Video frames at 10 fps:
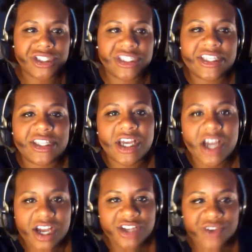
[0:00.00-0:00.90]
did the
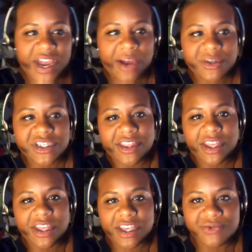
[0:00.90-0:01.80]
contract, which I
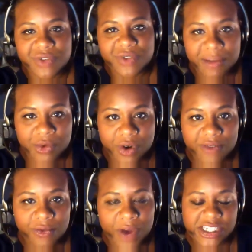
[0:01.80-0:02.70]
think is really more
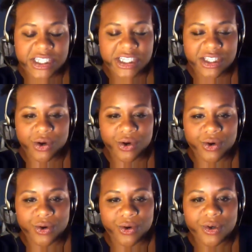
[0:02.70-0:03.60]
why she did the whole